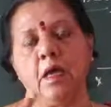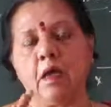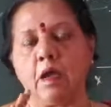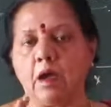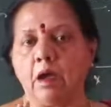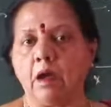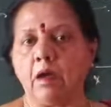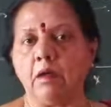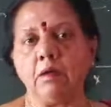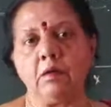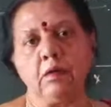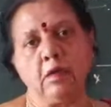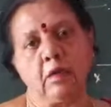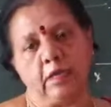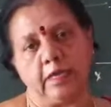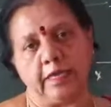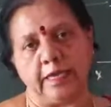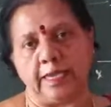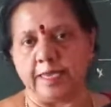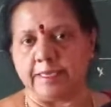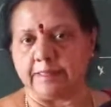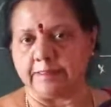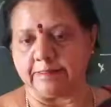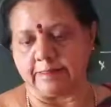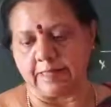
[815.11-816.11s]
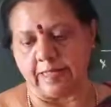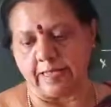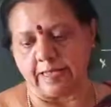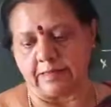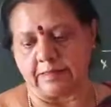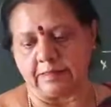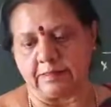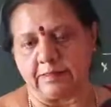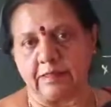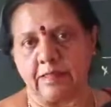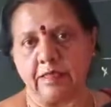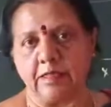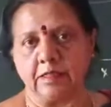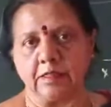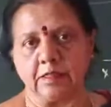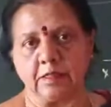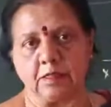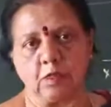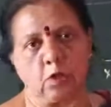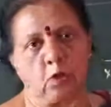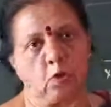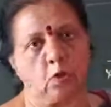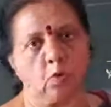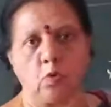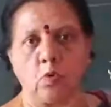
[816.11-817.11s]
on x-axis.
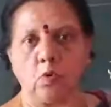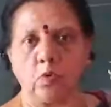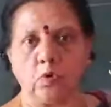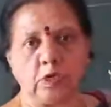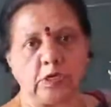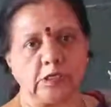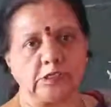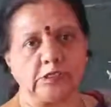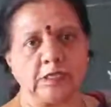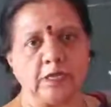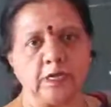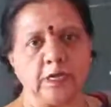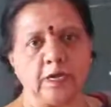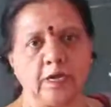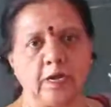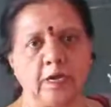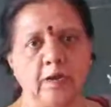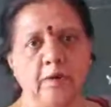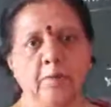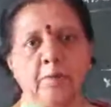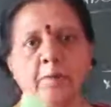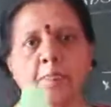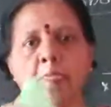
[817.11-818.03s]
Okay, children?